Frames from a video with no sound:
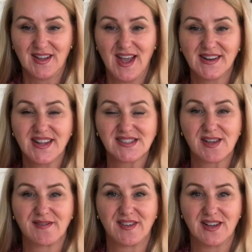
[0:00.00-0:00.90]
unless
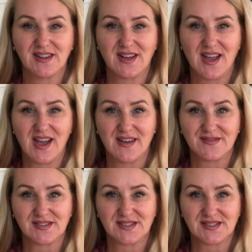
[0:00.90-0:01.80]
I feel I have
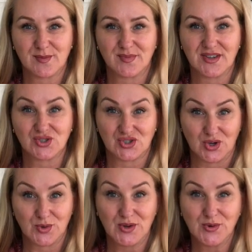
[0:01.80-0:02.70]
something to
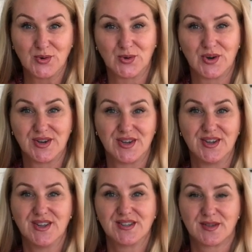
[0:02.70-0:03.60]
show you or
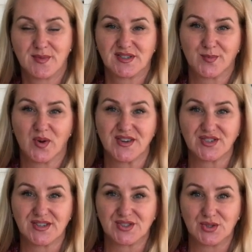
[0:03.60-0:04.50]
some
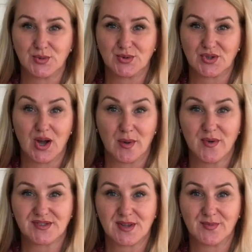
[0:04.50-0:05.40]
inspiration to talk
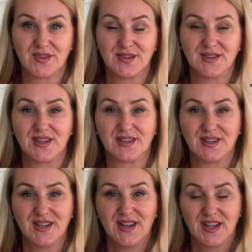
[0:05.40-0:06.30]
about something, then
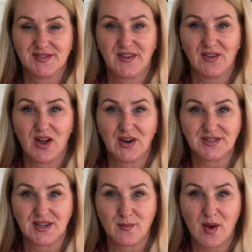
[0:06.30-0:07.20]
it's very hard
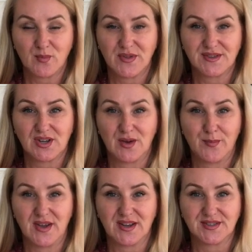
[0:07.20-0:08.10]
to come up with a
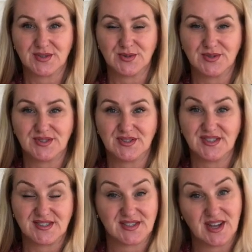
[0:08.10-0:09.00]
topic to
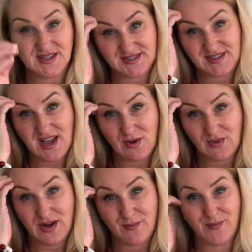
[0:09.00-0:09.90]
discuss. Now
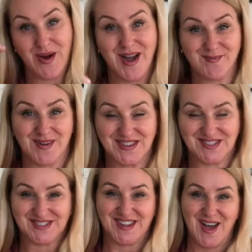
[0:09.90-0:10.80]
when I'm by
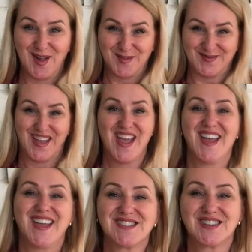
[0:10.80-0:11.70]
myself,
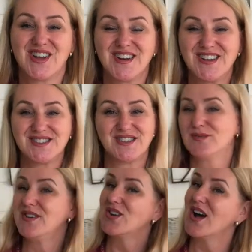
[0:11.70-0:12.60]
it's a lot easier
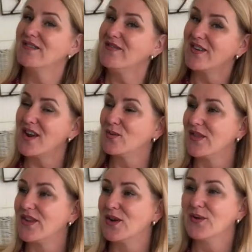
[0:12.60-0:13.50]
when you have a friend
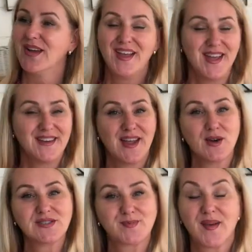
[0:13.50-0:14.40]
with you.
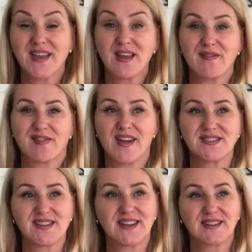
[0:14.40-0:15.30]
Now, speaking of
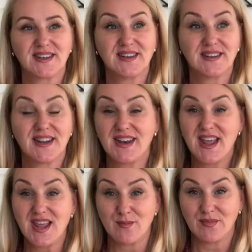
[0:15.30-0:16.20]
friends, like the
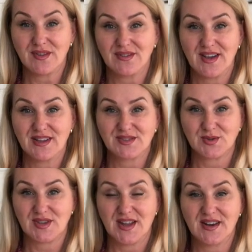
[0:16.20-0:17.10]
name that
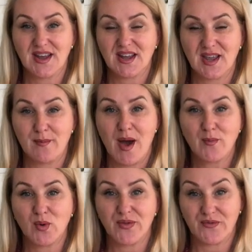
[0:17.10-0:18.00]
Suzanne and I came
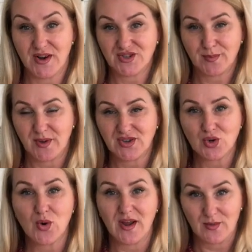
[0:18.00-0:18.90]
up with, Friendship and
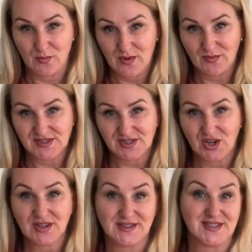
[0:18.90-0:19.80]
Joy, when we
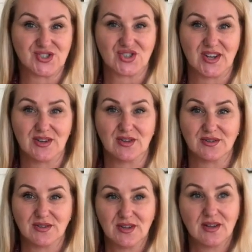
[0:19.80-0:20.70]
started this
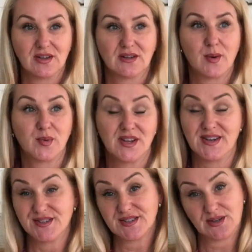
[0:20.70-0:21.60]
channel a couple of
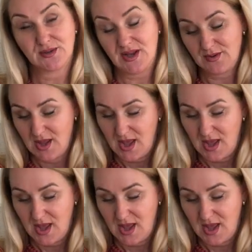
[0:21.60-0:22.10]
years ago now,